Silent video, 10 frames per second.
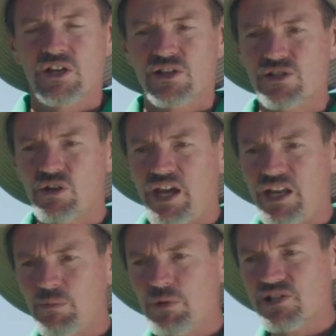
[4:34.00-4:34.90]
So
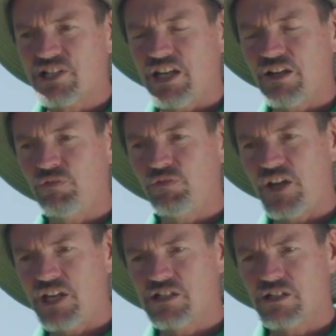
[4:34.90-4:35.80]
animals getting
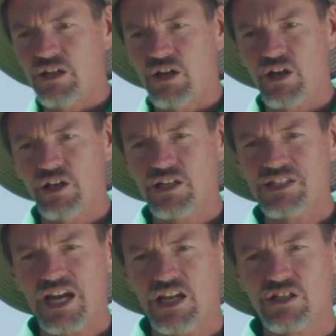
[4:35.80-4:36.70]
fed on a
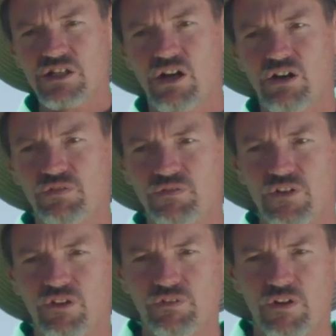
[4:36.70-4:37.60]
diet of
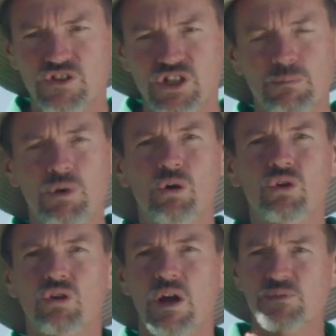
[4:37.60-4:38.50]
GMO
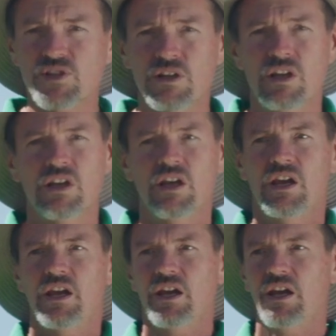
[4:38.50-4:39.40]
crops,
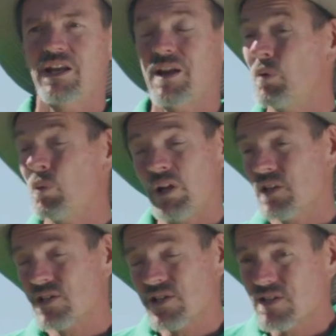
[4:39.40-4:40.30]
number one,
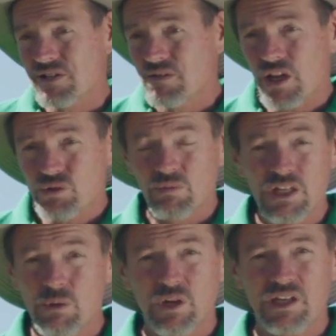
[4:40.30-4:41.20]
this is not
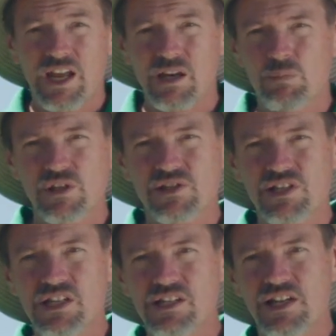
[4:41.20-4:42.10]
really what animals
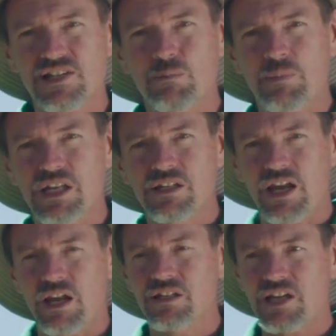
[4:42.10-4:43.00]
eat as a main
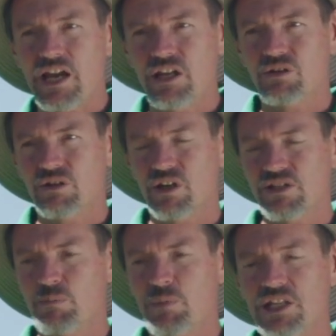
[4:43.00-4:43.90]
diet or
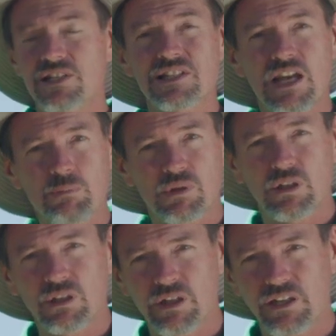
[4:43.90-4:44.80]
as a main
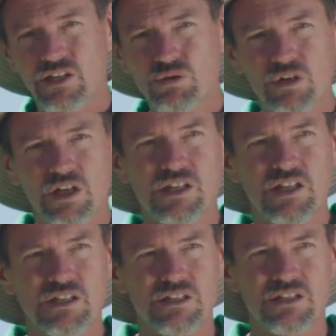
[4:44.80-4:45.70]
staple. They do not
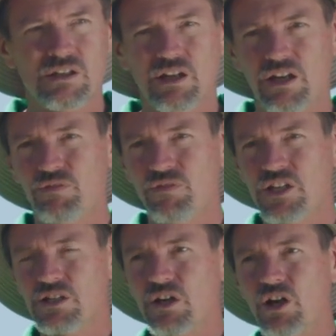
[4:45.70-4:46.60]
eat and
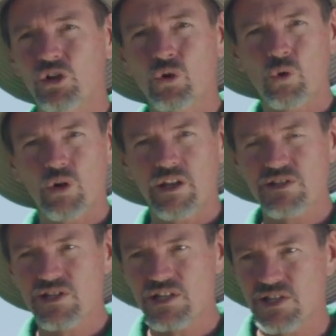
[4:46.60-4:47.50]
feed on corn
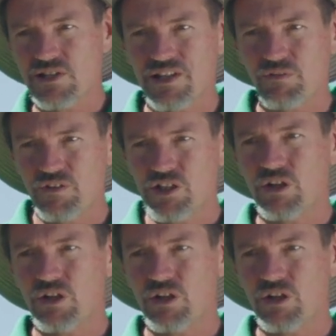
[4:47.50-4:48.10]
and seeds. They feed